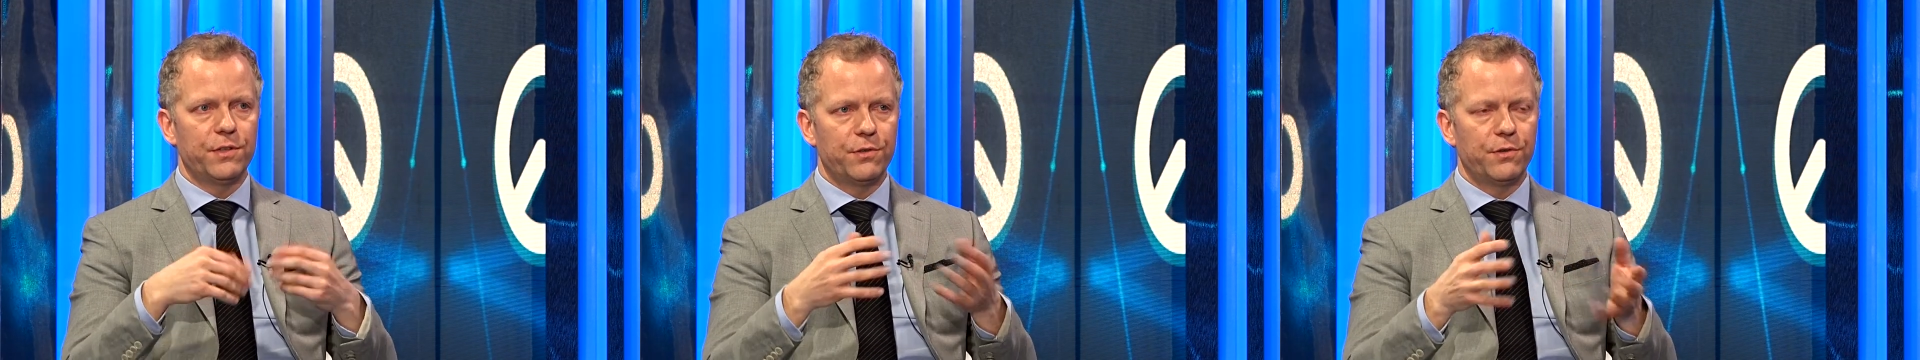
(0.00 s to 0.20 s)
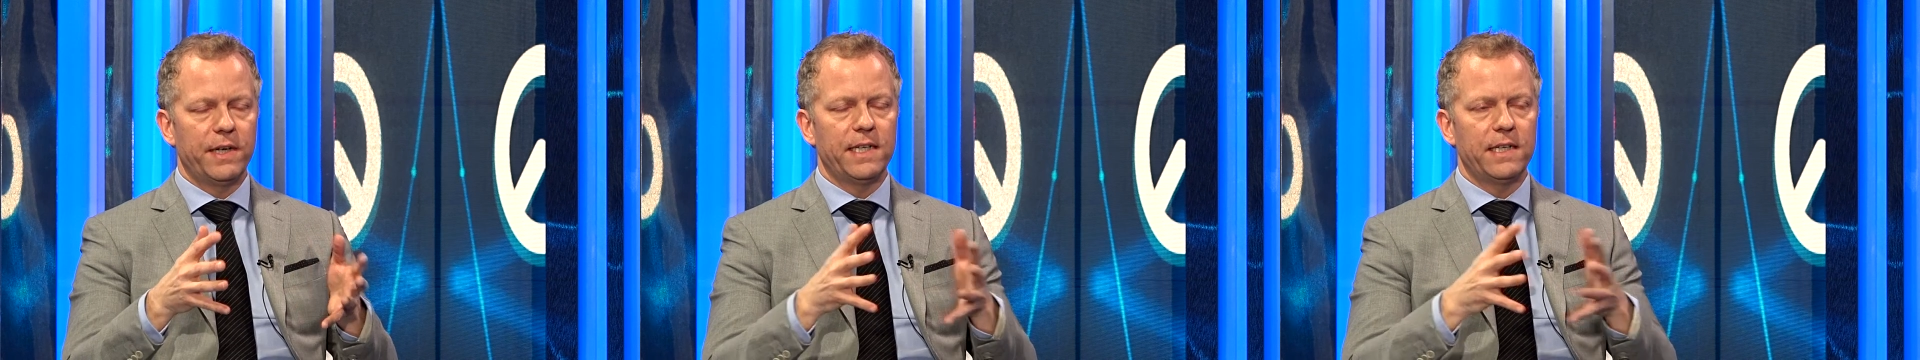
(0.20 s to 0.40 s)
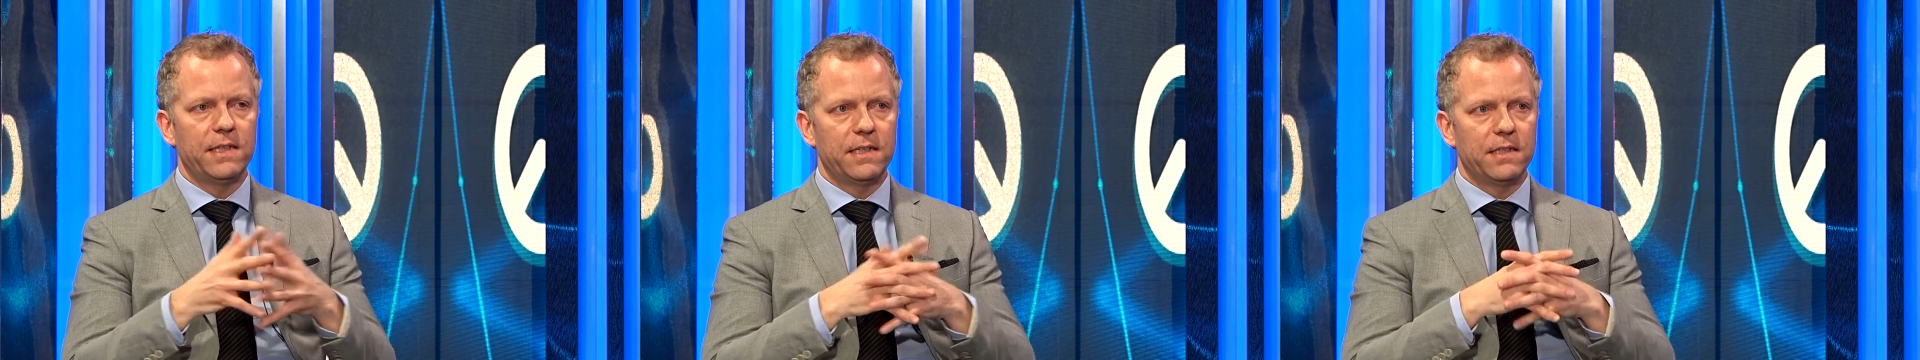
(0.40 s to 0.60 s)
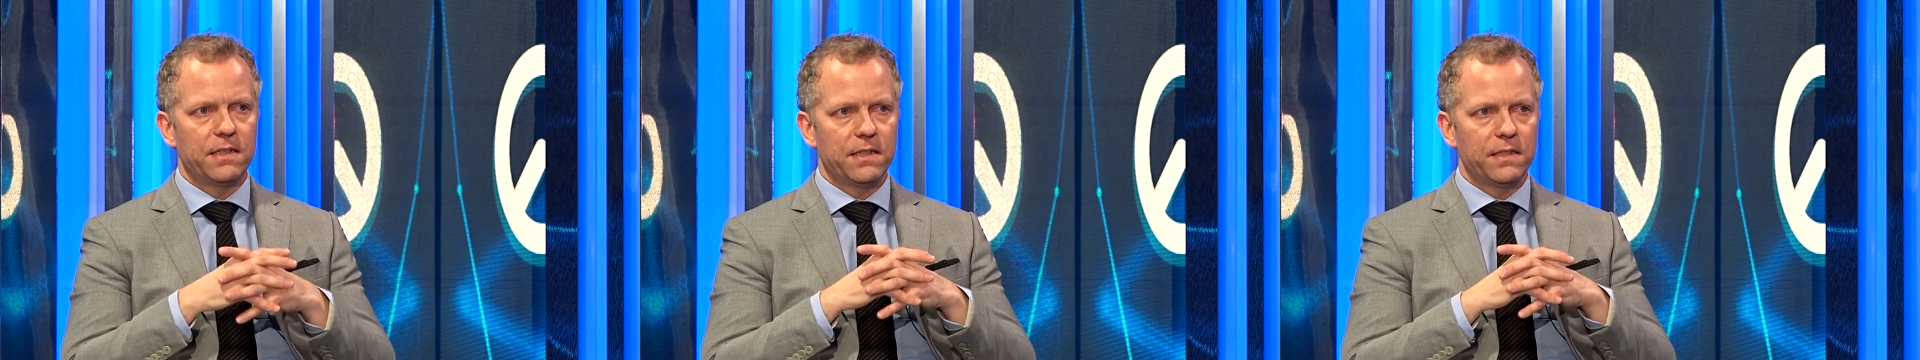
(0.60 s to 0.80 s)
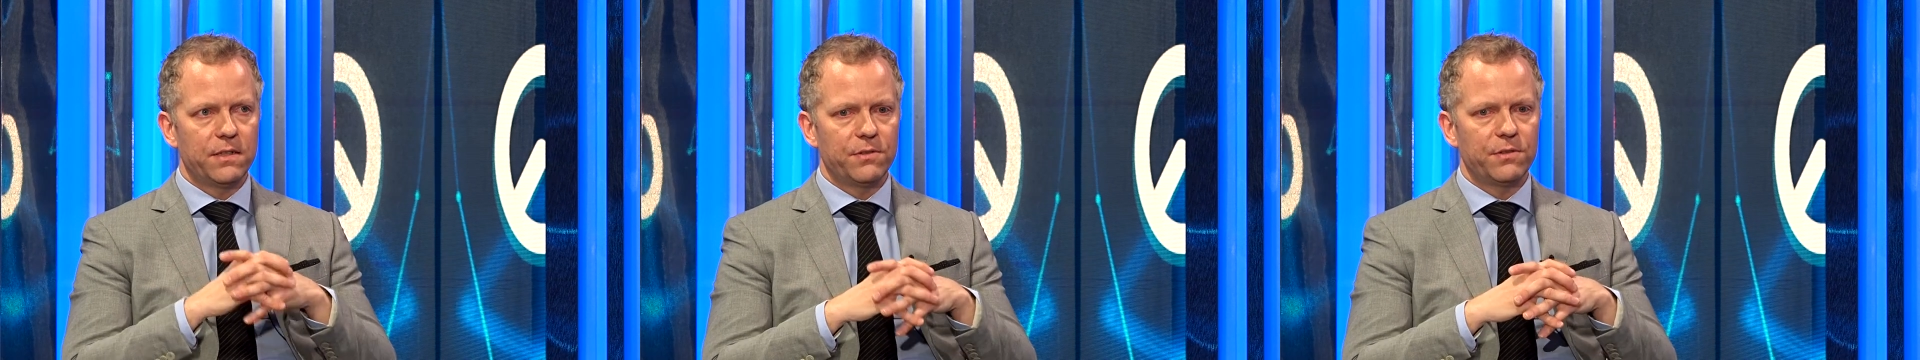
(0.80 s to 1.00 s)
Ukrainian
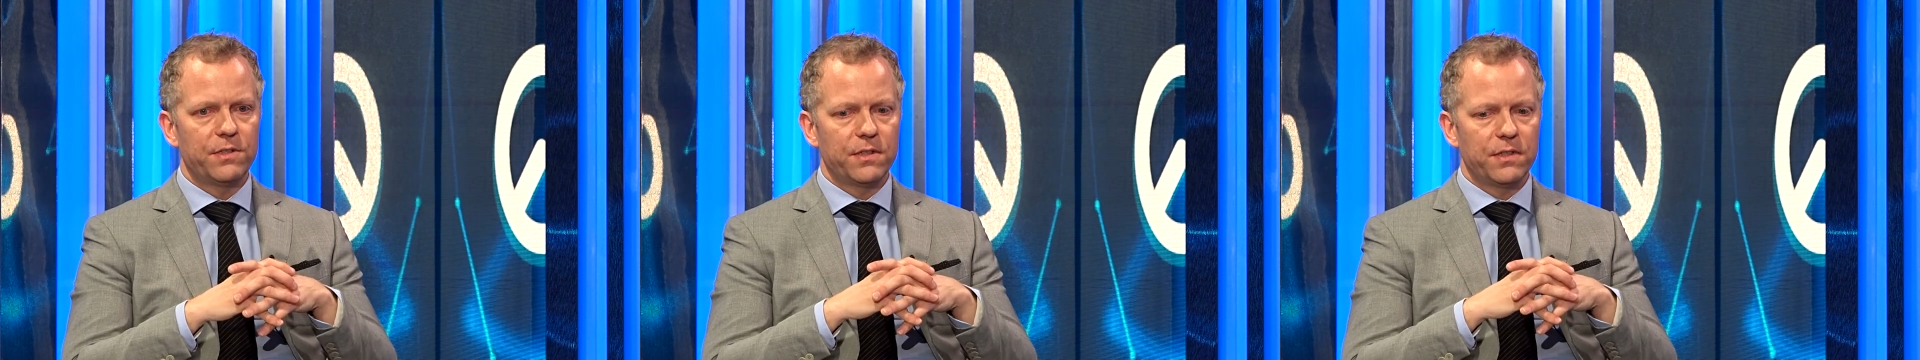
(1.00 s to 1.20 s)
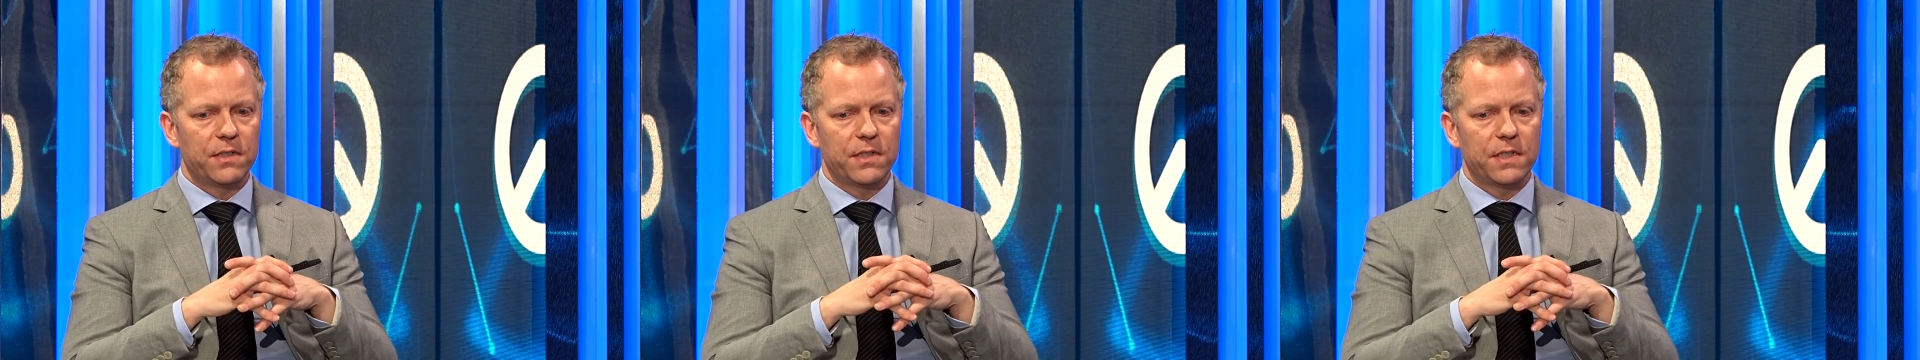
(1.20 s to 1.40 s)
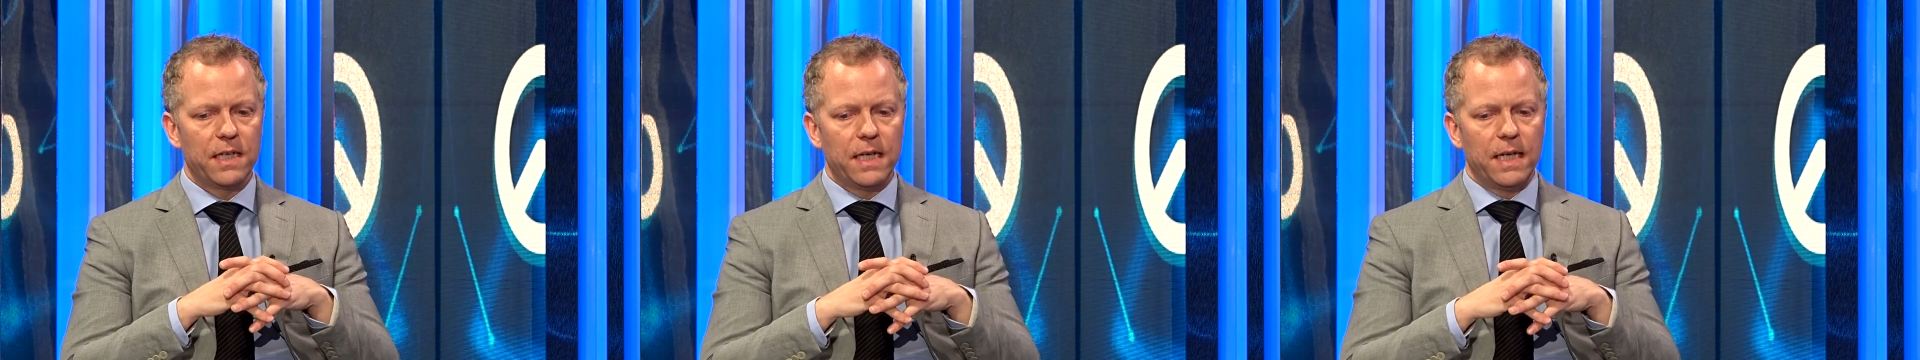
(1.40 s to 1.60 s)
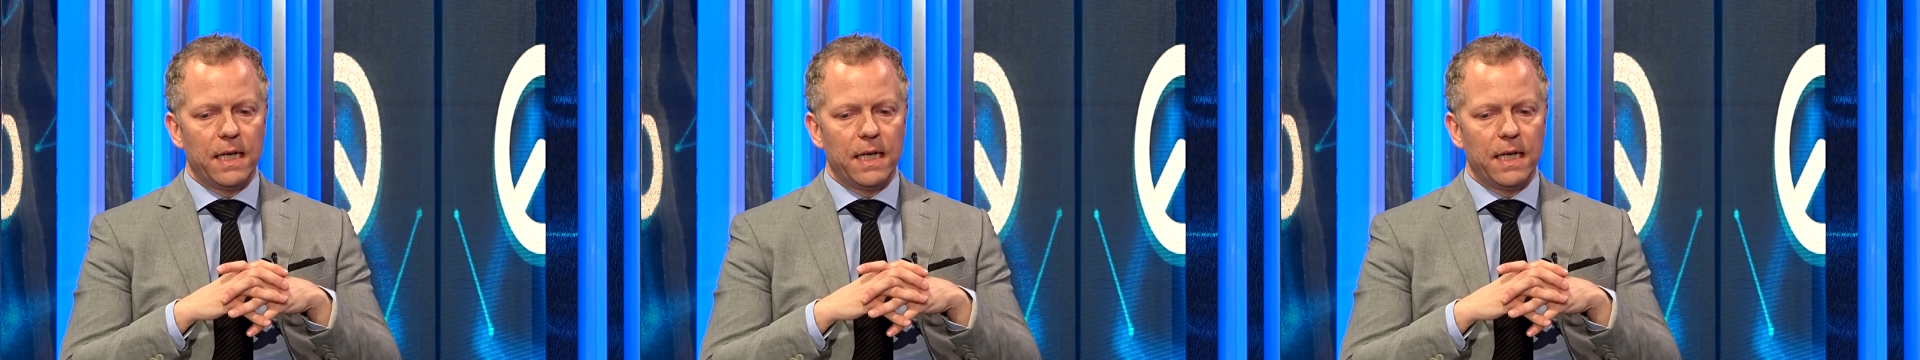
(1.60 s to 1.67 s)
institutions.